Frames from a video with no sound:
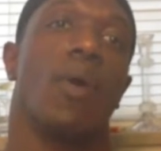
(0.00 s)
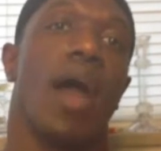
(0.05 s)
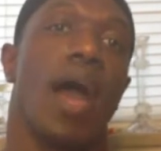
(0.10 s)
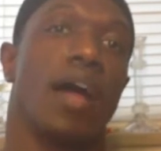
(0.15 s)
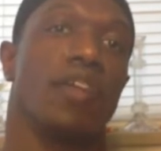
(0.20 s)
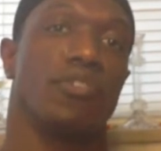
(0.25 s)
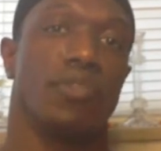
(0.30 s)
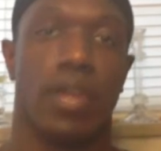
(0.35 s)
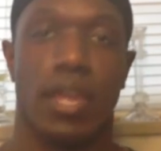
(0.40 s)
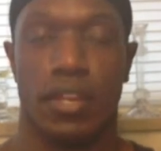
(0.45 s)

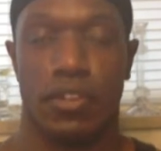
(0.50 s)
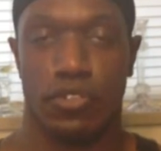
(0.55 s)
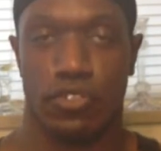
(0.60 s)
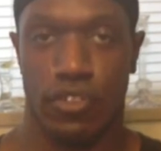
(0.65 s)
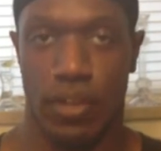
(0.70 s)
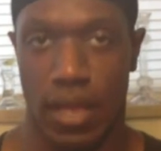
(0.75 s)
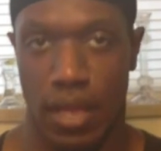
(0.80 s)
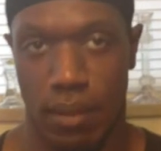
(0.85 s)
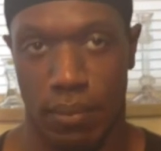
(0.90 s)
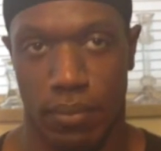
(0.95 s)
how to get in
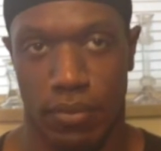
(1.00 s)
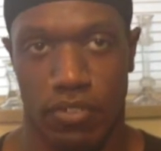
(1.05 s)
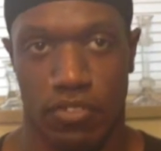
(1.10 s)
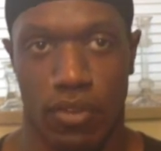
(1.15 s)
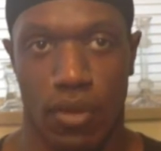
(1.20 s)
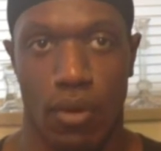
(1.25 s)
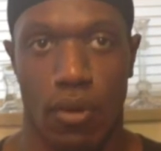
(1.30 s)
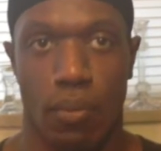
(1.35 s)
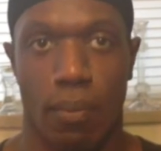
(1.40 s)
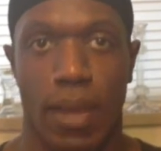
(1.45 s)
shape.
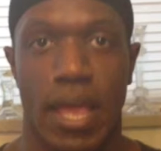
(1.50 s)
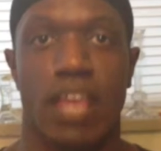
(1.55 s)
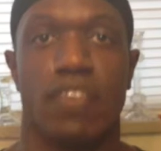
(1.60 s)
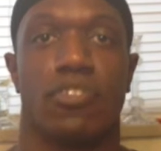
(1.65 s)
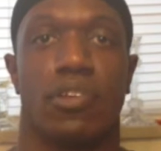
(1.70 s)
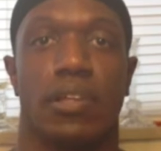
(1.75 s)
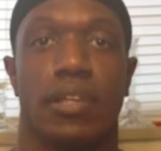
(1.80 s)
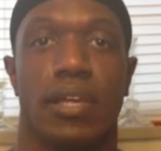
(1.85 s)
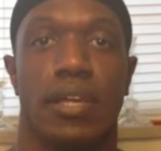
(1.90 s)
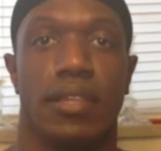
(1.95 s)
So
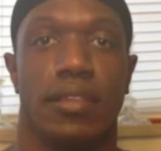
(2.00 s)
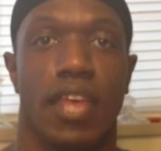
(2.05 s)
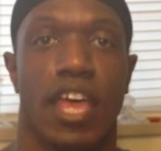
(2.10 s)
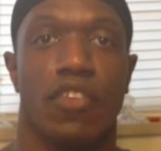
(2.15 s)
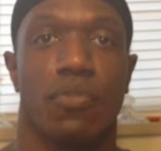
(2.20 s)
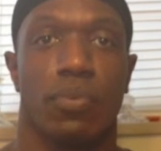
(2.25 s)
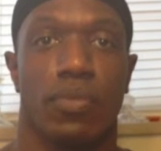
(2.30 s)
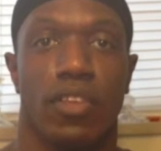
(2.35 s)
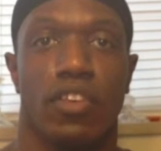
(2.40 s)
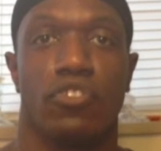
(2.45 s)
basically,
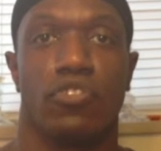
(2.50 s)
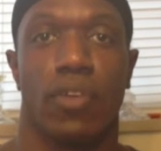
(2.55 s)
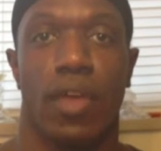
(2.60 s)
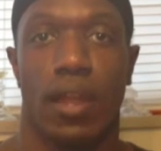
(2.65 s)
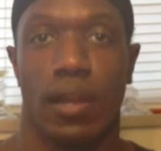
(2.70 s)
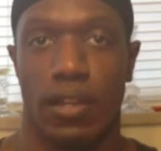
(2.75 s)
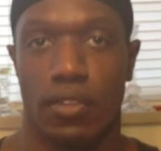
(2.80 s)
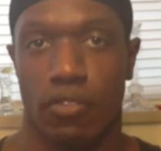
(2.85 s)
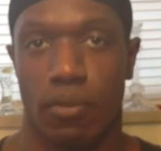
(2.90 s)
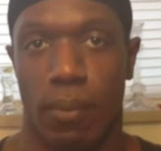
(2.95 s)
that's what this
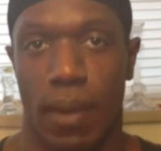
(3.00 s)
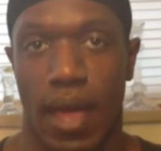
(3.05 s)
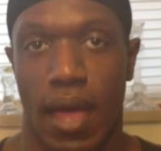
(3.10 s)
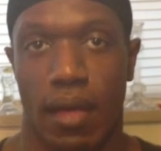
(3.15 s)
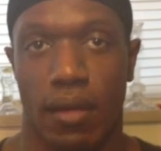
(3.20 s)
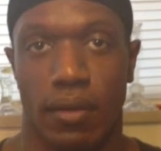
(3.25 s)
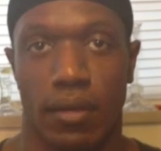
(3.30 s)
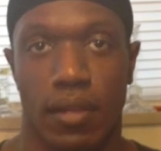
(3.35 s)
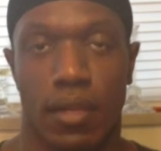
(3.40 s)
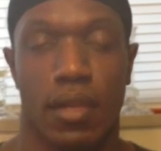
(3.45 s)
channel is
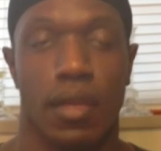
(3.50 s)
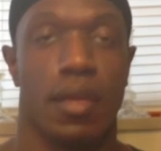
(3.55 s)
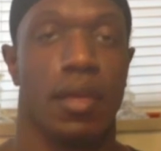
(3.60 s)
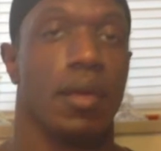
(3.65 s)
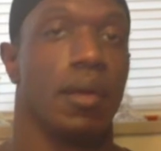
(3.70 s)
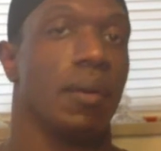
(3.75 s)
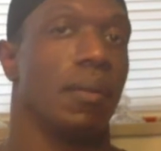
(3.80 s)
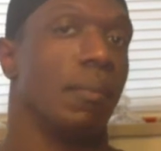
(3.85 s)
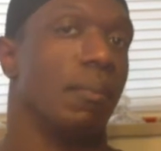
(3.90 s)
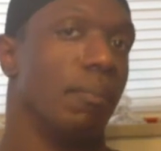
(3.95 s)
about.
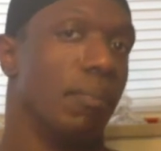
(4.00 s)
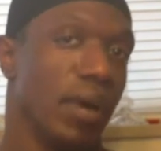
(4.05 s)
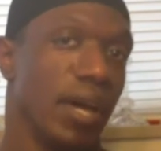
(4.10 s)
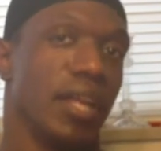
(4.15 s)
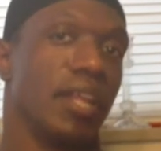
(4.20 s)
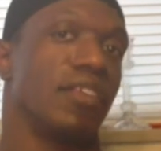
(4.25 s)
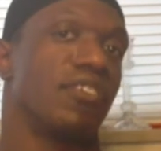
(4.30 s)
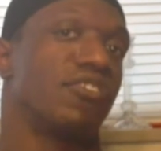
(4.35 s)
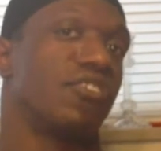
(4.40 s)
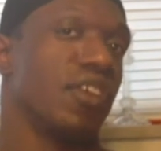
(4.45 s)

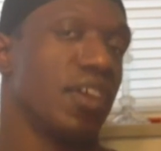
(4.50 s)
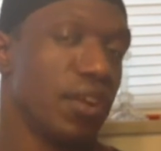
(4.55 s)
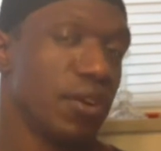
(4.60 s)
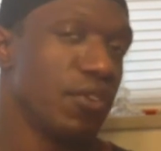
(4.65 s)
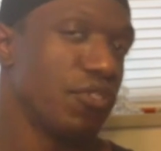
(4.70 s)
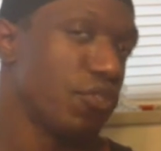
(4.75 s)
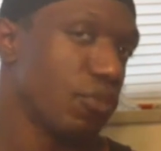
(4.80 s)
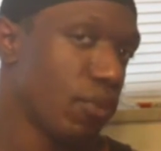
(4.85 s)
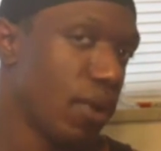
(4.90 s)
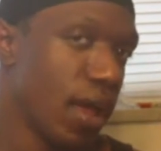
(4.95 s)
But it
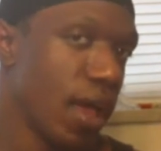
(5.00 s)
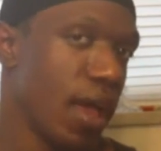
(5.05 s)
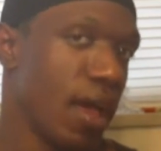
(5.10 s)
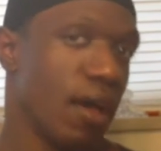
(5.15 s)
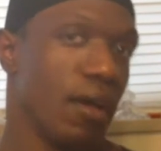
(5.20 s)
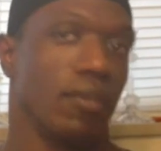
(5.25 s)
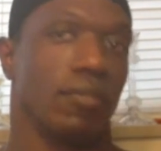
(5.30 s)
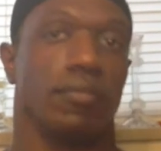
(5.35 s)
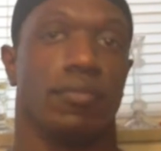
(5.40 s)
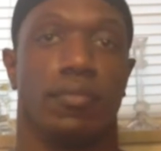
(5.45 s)
centers
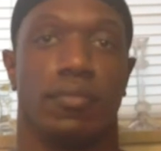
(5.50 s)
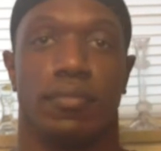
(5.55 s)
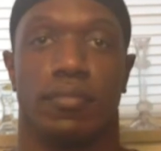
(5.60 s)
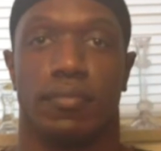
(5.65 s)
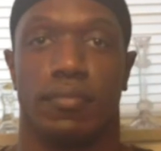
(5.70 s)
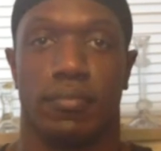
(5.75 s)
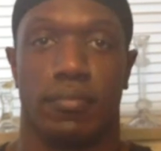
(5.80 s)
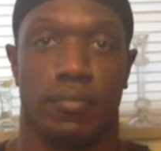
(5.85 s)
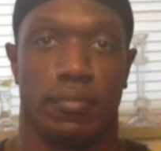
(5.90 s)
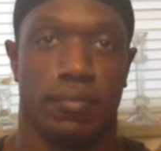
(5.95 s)
around
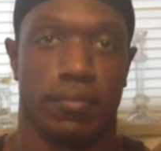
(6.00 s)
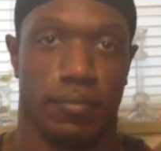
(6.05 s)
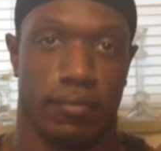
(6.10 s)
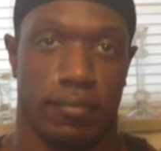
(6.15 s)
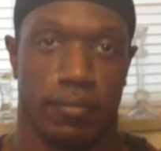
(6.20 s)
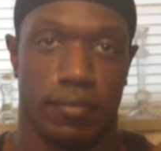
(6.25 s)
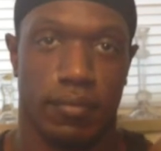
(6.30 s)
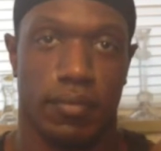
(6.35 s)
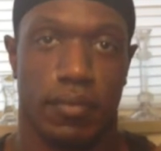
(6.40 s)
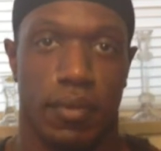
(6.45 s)

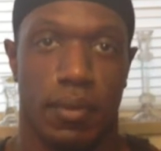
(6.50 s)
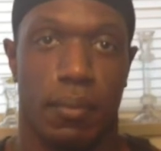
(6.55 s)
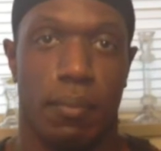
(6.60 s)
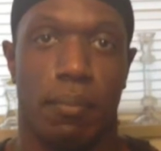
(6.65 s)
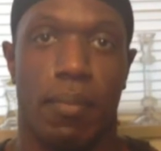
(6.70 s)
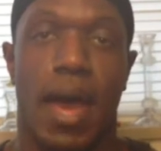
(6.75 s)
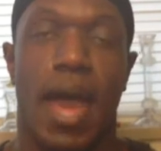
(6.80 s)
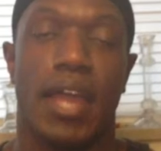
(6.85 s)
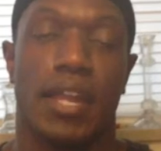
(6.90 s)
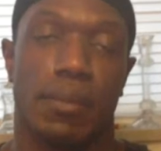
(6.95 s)

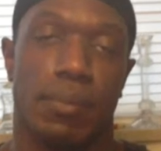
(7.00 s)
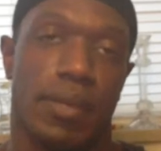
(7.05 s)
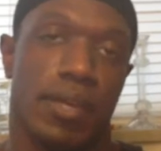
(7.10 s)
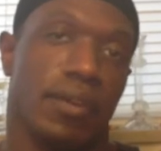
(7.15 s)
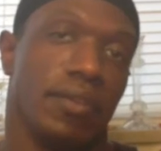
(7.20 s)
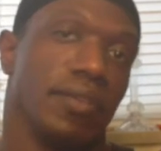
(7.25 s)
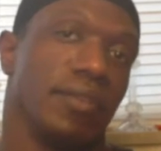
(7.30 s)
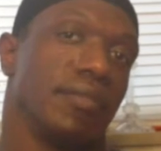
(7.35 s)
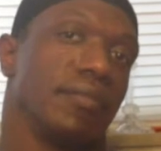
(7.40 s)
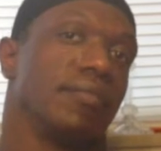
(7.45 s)

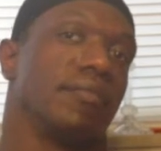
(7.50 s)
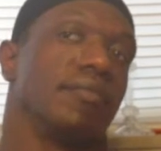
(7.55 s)
bodybuilding.